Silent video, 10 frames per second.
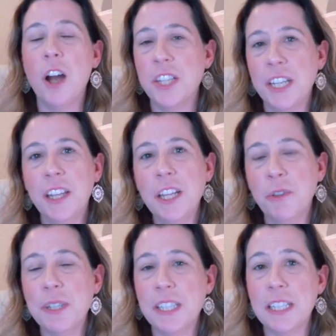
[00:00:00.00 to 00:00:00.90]
Articulate
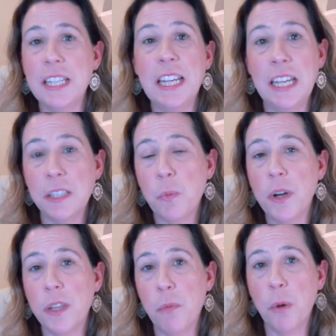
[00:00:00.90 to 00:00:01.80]
360 is one
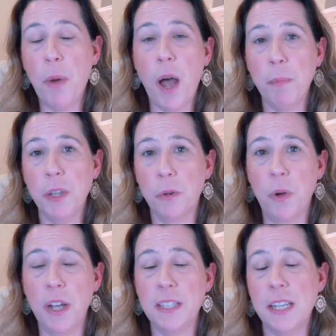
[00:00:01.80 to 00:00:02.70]
of the more popular
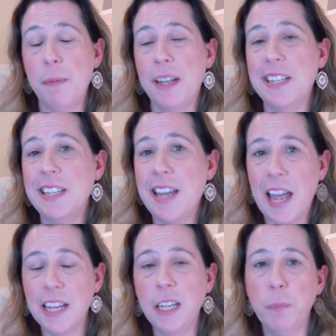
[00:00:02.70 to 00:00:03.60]
ones, and about
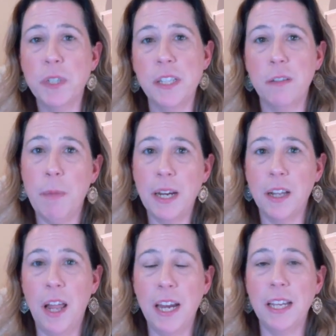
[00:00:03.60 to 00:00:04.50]
90% of my
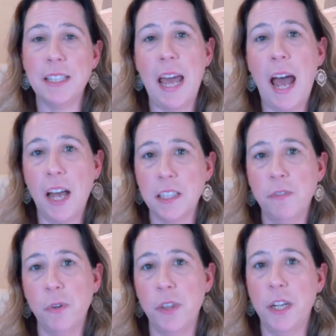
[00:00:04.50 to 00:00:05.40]
clients ask
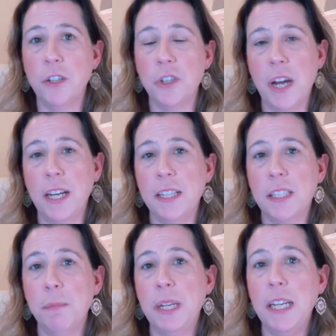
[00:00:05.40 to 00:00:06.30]
for their trainings
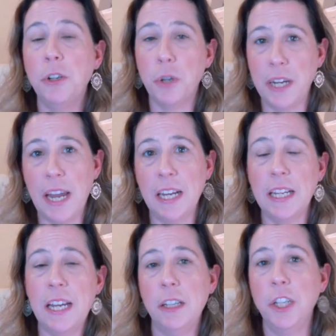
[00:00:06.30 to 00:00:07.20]
to be
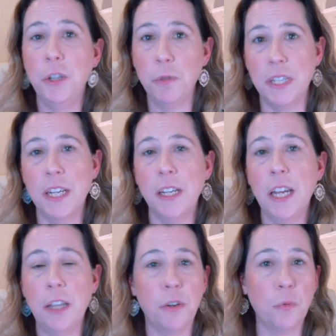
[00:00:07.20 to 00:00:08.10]
created using
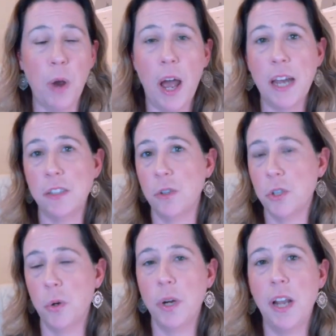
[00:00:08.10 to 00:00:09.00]
either Rise or
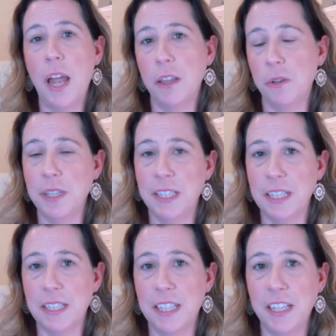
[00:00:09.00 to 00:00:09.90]
Storyline
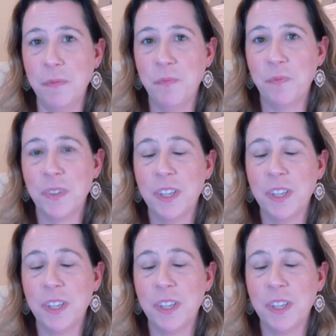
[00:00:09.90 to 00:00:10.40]
360.